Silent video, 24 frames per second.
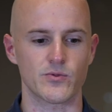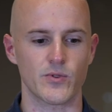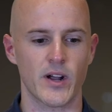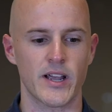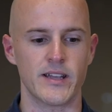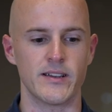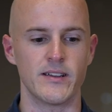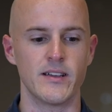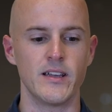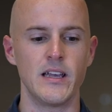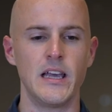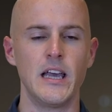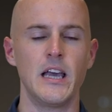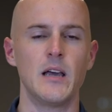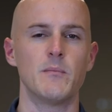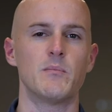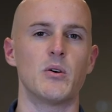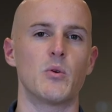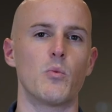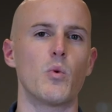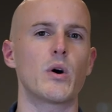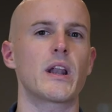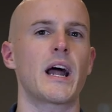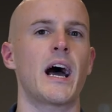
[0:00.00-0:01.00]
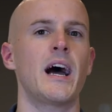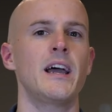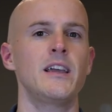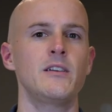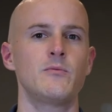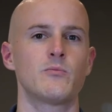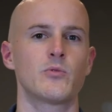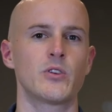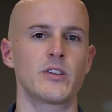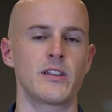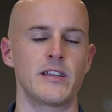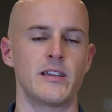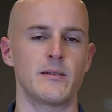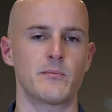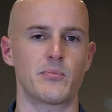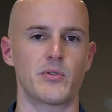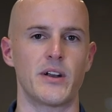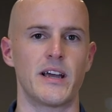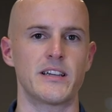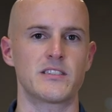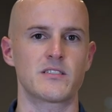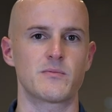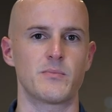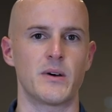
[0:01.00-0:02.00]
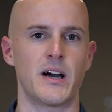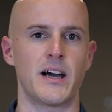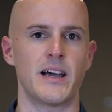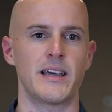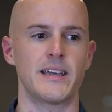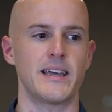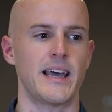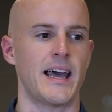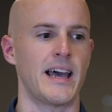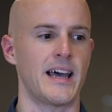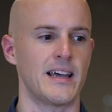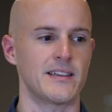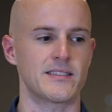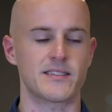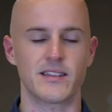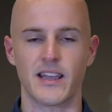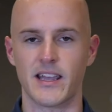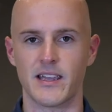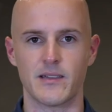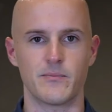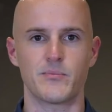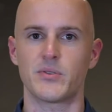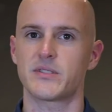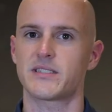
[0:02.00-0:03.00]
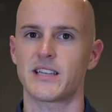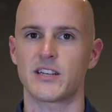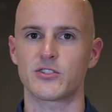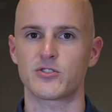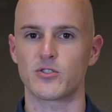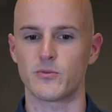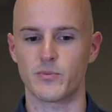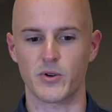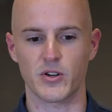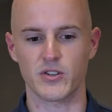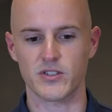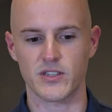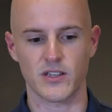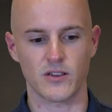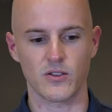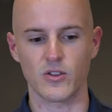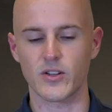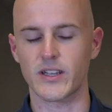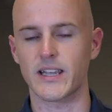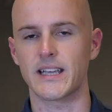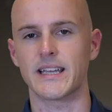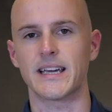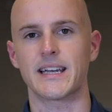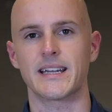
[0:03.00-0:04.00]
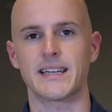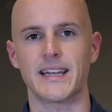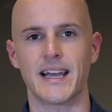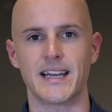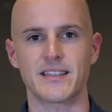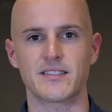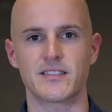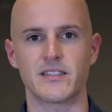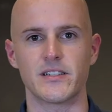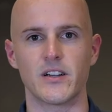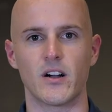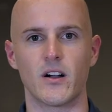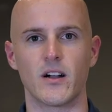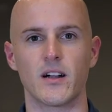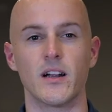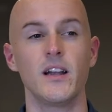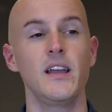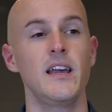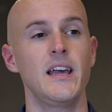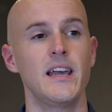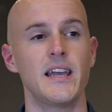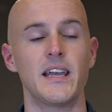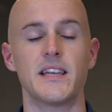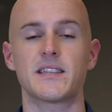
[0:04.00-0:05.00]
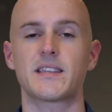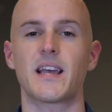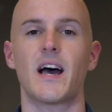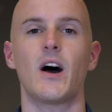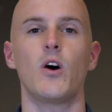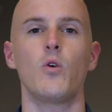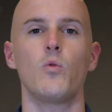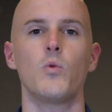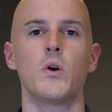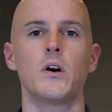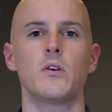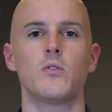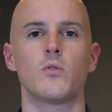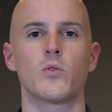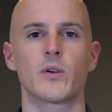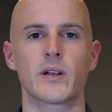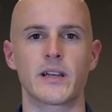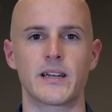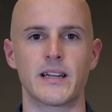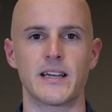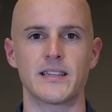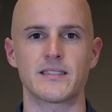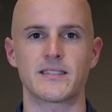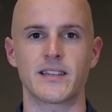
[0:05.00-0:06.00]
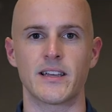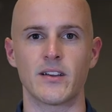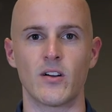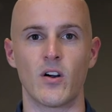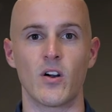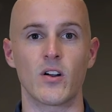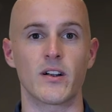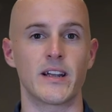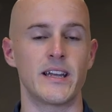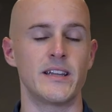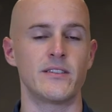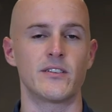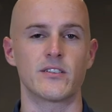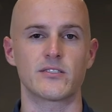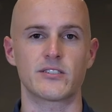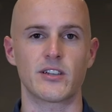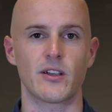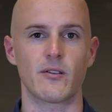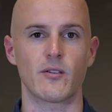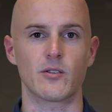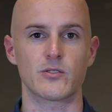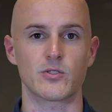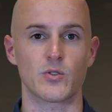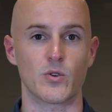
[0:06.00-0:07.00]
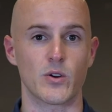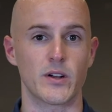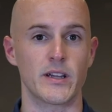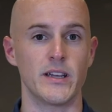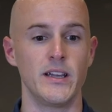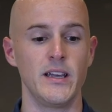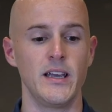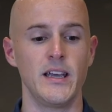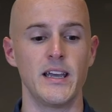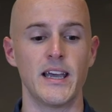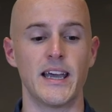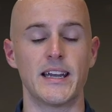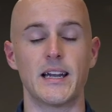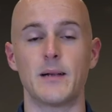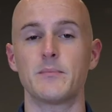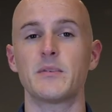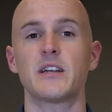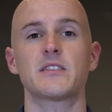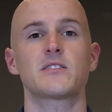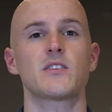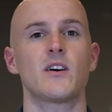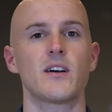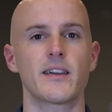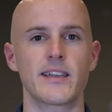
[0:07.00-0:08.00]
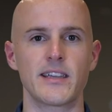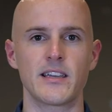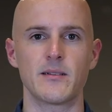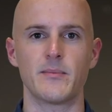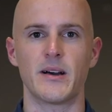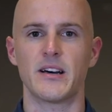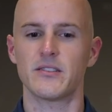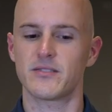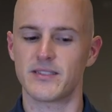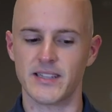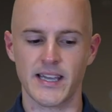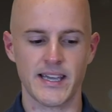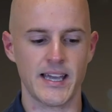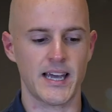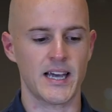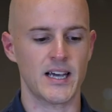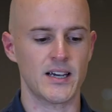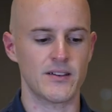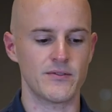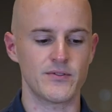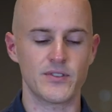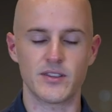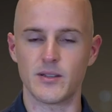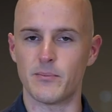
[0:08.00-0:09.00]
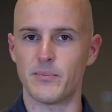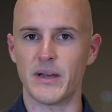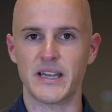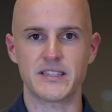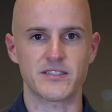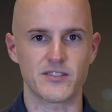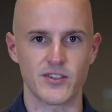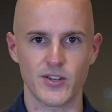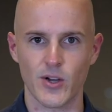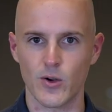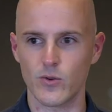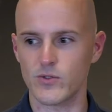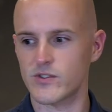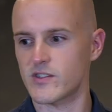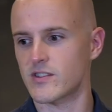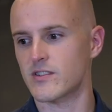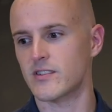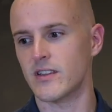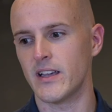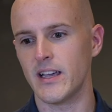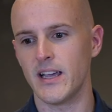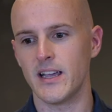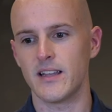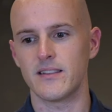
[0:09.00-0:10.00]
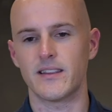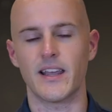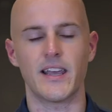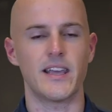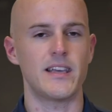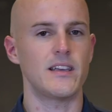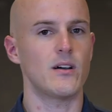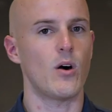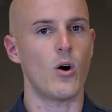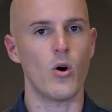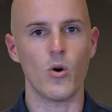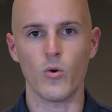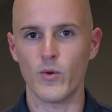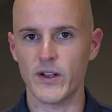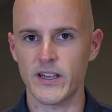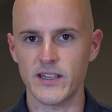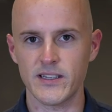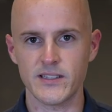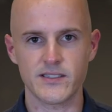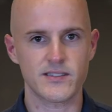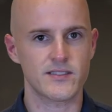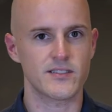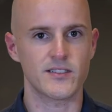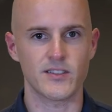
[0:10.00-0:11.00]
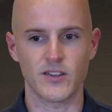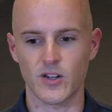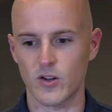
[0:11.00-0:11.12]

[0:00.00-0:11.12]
right? But what I am really impressed by as a potential person looking at an SDR is how well organized they are in their territory. And I'm not talking about they have the best notes, they always,